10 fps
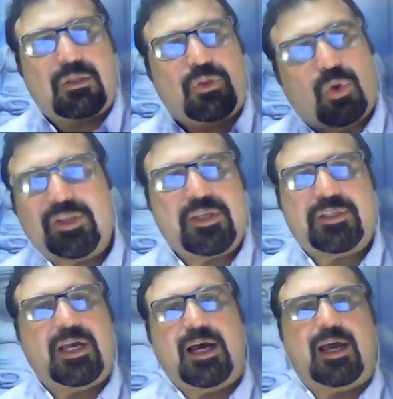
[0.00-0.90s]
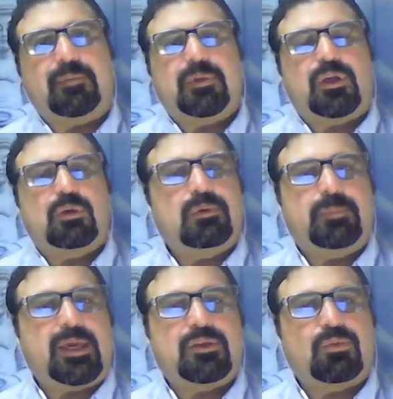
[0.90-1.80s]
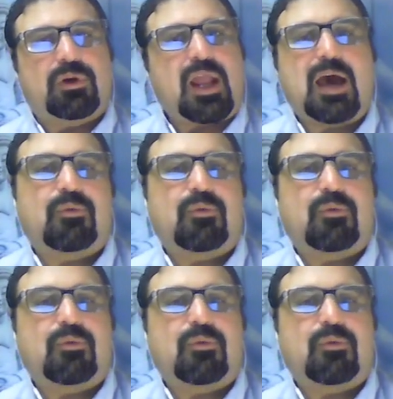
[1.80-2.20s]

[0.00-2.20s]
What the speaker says: During this time, human beings were not